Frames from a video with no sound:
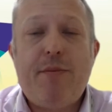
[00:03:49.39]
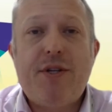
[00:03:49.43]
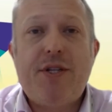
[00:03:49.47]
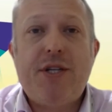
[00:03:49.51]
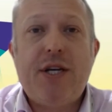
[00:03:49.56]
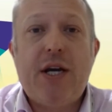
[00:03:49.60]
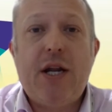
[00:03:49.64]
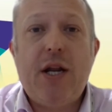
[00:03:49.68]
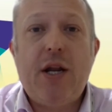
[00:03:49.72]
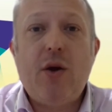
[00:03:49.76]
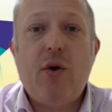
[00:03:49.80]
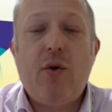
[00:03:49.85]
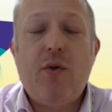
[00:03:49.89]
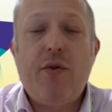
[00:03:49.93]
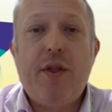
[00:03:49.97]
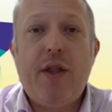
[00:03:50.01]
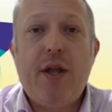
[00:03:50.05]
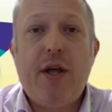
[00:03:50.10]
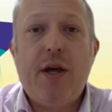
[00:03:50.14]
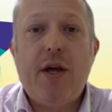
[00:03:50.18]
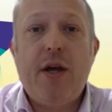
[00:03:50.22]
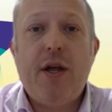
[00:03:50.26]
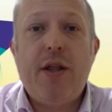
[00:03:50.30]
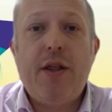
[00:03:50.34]
particularly on
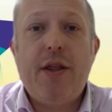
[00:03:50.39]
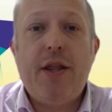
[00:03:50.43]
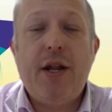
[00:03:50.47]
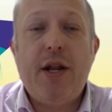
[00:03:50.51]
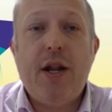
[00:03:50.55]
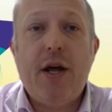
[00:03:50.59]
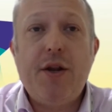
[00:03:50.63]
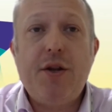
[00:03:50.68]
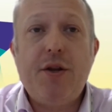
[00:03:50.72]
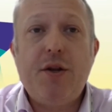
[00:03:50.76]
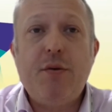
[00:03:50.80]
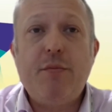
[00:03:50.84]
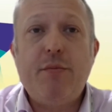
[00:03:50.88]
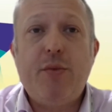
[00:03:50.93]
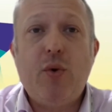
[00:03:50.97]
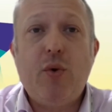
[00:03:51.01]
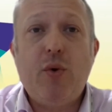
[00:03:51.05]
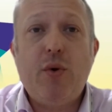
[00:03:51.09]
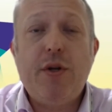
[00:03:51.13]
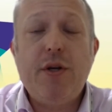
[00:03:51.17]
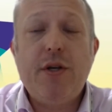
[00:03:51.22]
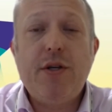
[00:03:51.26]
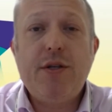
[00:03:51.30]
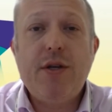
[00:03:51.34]
the London
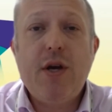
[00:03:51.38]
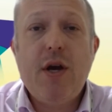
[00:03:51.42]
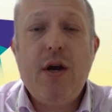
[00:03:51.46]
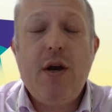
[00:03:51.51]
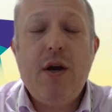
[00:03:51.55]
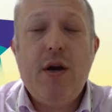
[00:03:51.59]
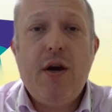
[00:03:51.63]
borders,